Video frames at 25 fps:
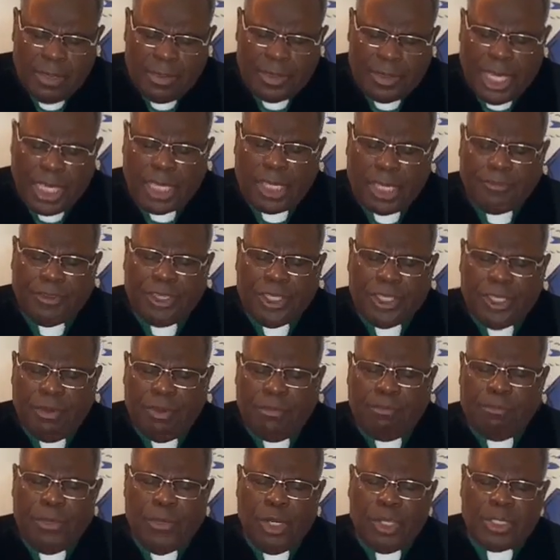Thank you for your
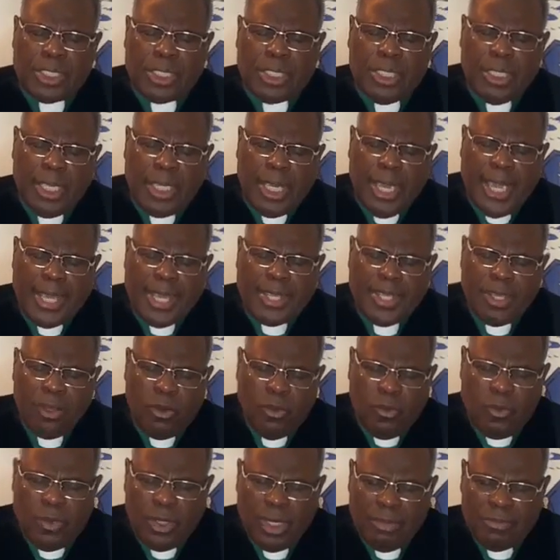mercy and
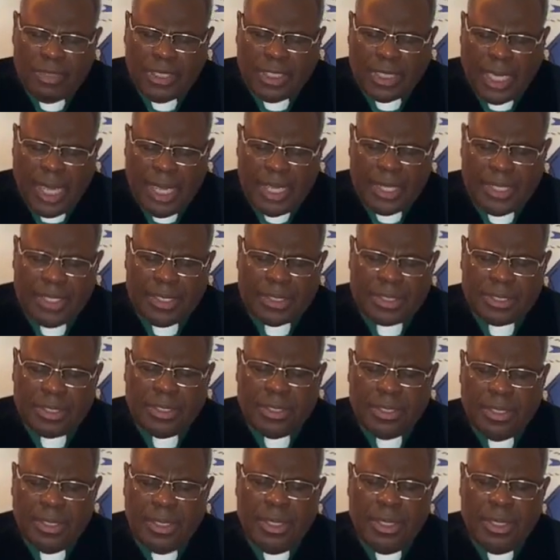your loving kindness.